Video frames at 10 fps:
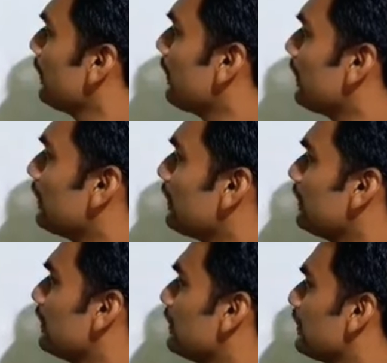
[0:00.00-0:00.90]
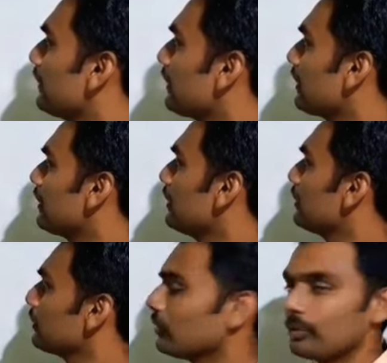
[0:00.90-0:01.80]
And the second
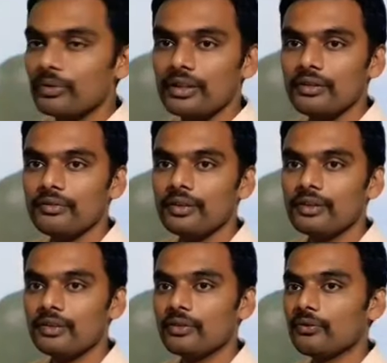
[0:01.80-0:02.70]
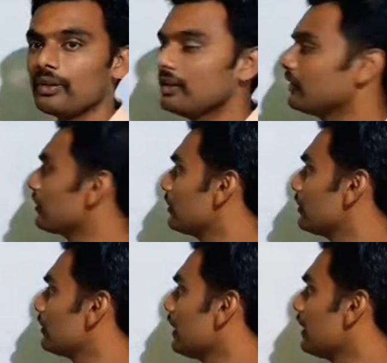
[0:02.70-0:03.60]
is Ohm's law, which is V is equal
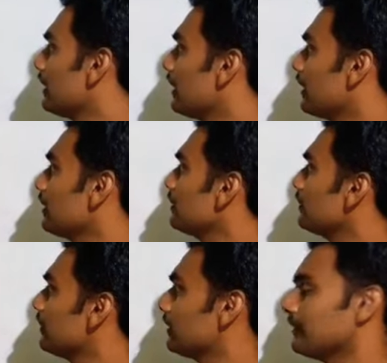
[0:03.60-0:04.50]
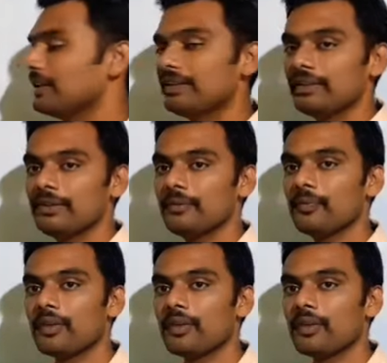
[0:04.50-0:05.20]
to IR, where V is the